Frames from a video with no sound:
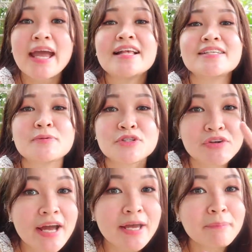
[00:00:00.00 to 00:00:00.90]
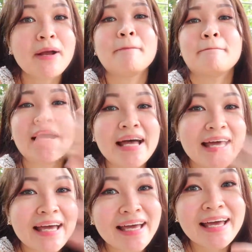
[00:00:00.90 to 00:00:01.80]
and subscribe.
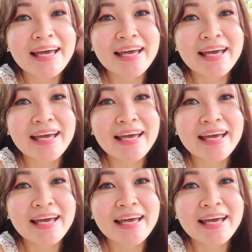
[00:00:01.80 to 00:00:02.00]
Bye!